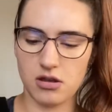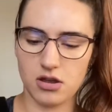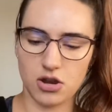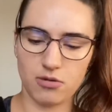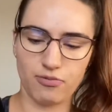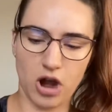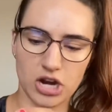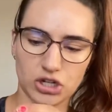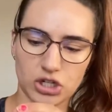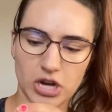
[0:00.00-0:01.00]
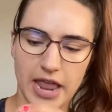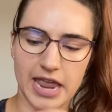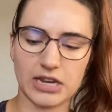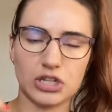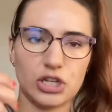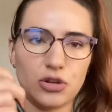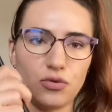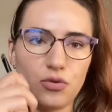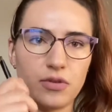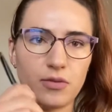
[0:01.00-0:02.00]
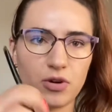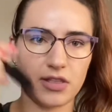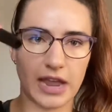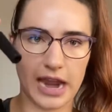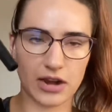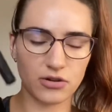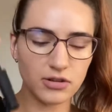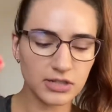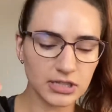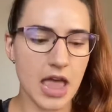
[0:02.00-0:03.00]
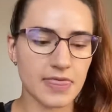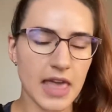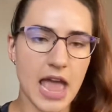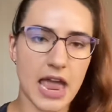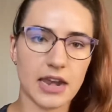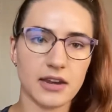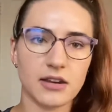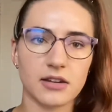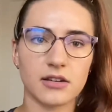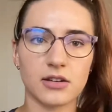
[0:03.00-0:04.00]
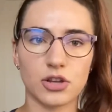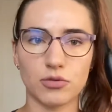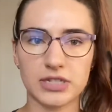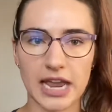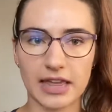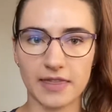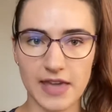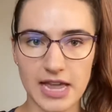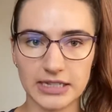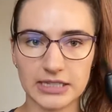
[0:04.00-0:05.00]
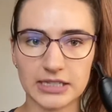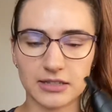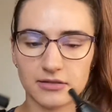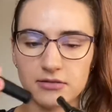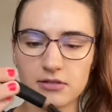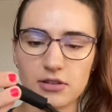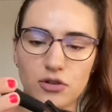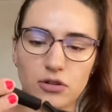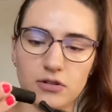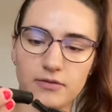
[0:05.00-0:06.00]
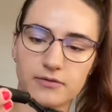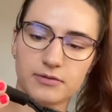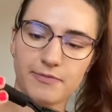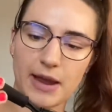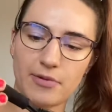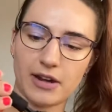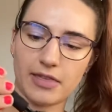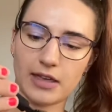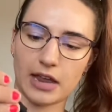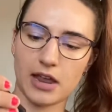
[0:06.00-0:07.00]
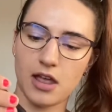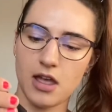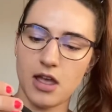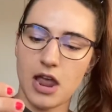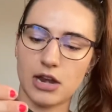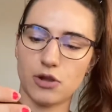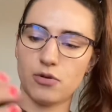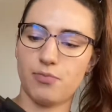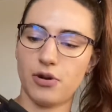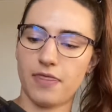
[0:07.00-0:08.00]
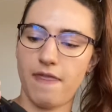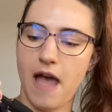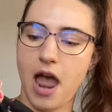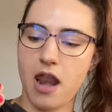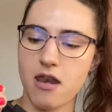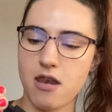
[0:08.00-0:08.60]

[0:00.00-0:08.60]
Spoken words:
your brush into one of the handles, and then you take this little vibrating thingy and you would put that